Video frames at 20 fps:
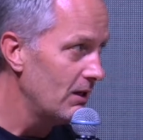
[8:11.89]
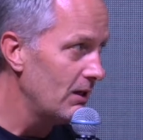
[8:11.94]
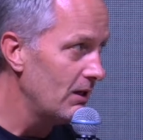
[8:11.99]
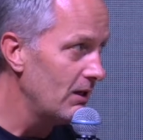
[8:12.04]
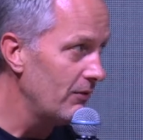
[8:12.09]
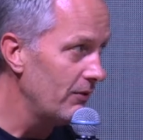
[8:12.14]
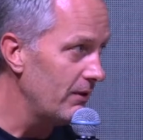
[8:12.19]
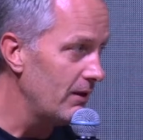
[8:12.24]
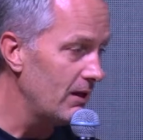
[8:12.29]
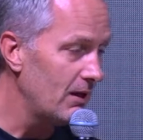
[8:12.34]

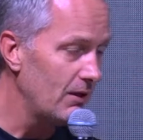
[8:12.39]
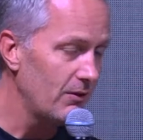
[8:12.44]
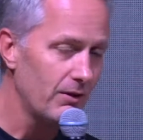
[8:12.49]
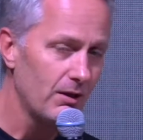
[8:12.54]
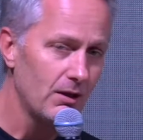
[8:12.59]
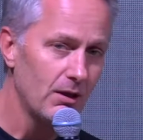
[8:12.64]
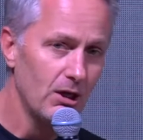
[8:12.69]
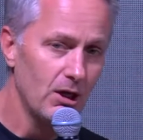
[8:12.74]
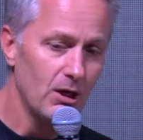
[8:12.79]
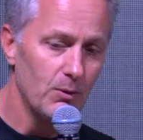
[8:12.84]

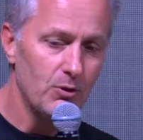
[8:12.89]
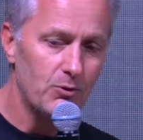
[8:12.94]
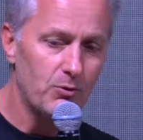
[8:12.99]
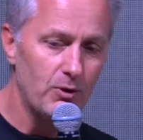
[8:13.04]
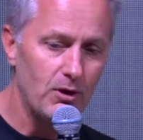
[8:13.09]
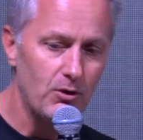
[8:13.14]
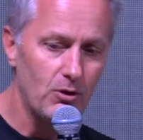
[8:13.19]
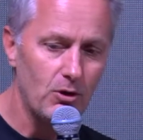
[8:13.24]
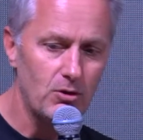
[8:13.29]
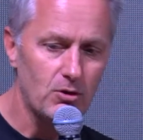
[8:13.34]

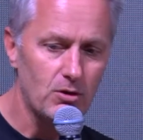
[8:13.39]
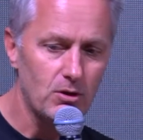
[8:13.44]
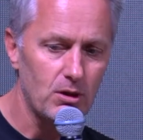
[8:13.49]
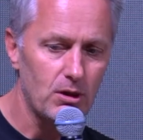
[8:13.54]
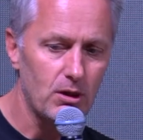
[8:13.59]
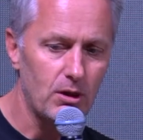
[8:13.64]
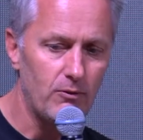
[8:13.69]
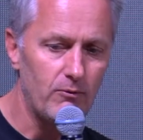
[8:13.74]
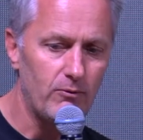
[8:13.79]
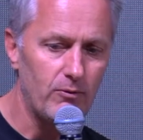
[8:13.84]
But you're not
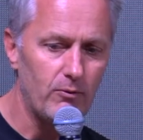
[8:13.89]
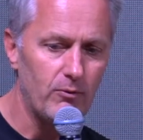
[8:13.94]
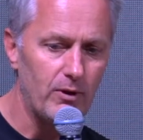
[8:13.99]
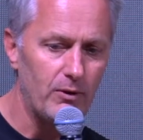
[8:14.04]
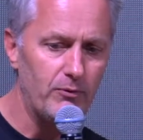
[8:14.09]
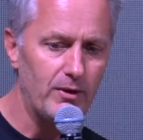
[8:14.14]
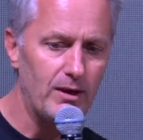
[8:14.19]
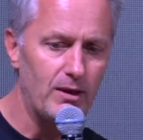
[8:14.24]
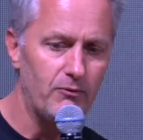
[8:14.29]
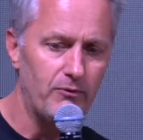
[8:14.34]

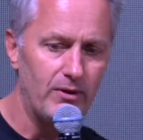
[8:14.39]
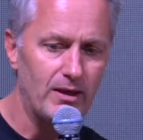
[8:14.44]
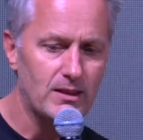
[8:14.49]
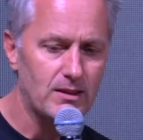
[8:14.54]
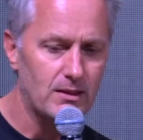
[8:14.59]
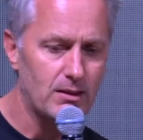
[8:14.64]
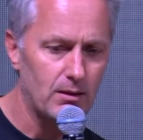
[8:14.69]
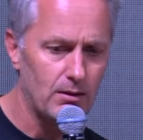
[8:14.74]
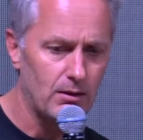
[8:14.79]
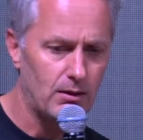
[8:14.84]
when we
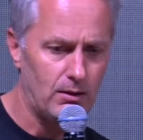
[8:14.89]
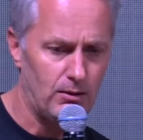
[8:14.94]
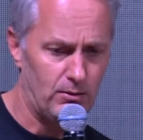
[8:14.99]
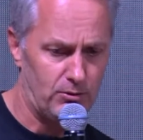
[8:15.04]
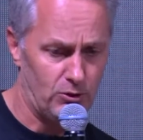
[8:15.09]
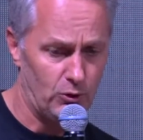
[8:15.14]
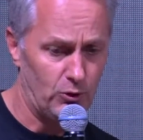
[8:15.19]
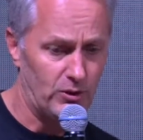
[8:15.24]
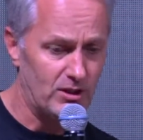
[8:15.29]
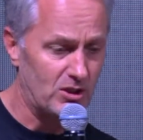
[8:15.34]
invest
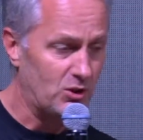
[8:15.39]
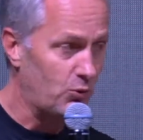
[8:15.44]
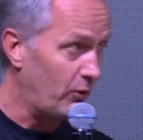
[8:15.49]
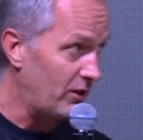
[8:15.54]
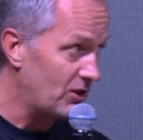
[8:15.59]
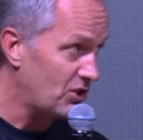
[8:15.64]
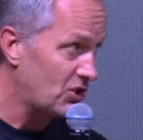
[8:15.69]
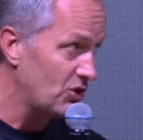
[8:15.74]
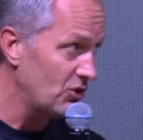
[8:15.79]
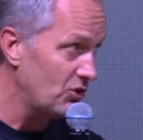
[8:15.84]
to this
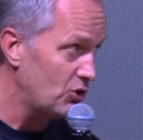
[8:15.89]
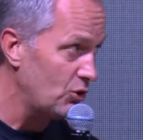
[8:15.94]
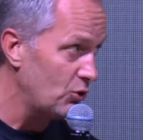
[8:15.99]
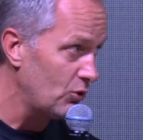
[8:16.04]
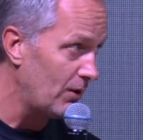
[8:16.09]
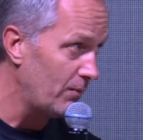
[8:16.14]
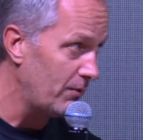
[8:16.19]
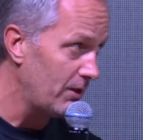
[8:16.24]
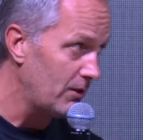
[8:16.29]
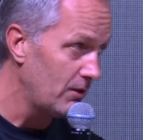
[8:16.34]
question
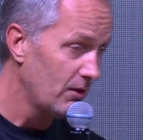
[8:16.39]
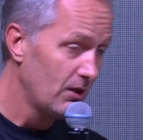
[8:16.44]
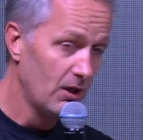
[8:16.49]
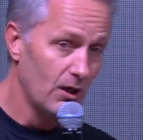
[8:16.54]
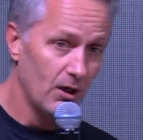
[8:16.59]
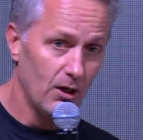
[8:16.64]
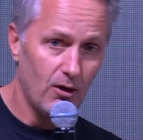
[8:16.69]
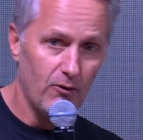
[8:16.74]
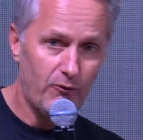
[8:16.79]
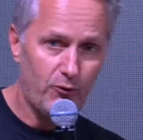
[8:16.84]
too. I mean,
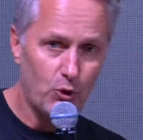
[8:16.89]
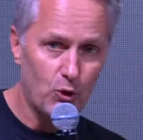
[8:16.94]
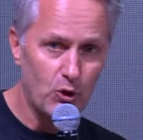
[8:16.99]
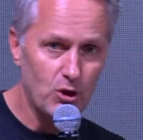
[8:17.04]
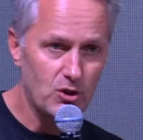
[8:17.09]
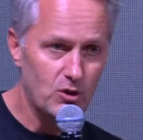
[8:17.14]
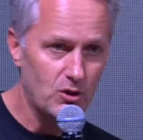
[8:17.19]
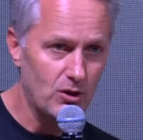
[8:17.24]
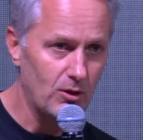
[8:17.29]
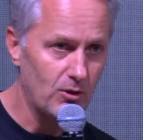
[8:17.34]
of
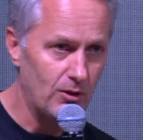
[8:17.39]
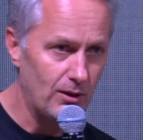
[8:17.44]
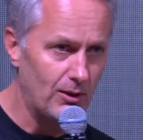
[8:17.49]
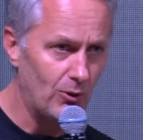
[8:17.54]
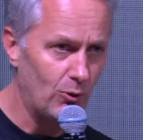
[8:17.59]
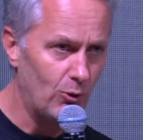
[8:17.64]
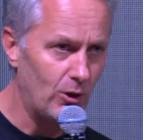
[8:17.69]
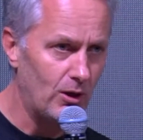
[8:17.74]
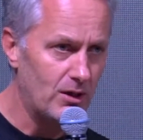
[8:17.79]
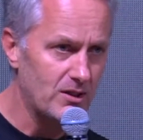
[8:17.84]
course,
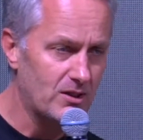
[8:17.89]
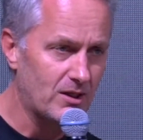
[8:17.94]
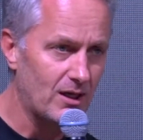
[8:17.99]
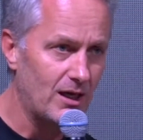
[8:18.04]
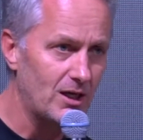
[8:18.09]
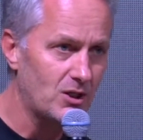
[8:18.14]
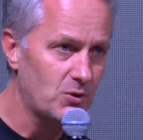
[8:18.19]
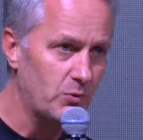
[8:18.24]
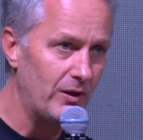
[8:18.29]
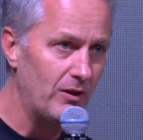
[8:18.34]
early
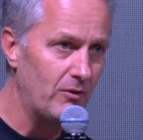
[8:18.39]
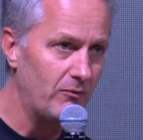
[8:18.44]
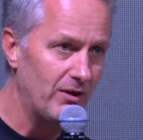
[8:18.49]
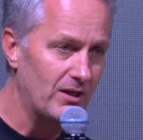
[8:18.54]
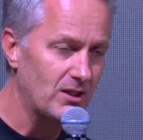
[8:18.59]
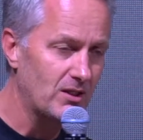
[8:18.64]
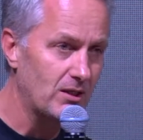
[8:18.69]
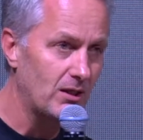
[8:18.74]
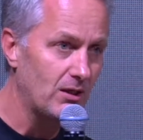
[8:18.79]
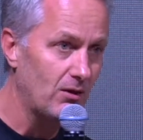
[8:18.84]
stage we
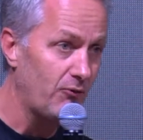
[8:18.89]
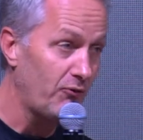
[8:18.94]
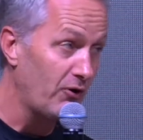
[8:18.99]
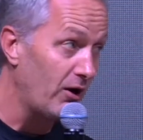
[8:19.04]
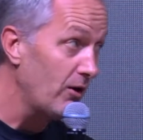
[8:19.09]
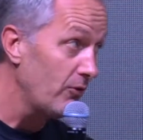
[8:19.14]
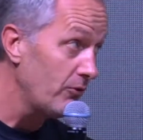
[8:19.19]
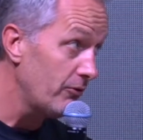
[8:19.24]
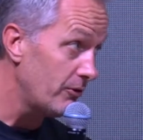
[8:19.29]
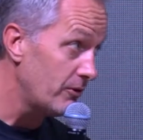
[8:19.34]
invest in
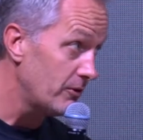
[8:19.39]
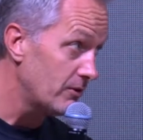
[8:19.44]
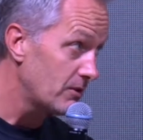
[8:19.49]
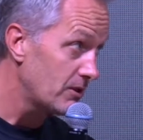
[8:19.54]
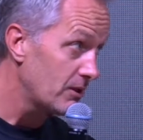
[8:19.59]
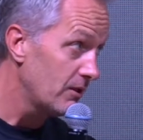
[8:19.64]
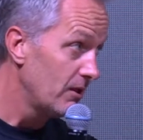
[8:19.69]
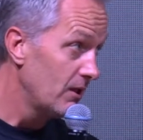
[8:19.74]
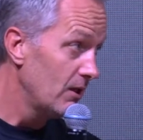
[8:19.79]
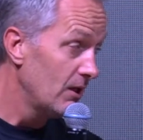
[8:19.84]

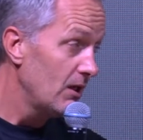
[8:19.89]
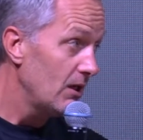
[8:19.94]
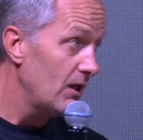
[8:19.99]
founders.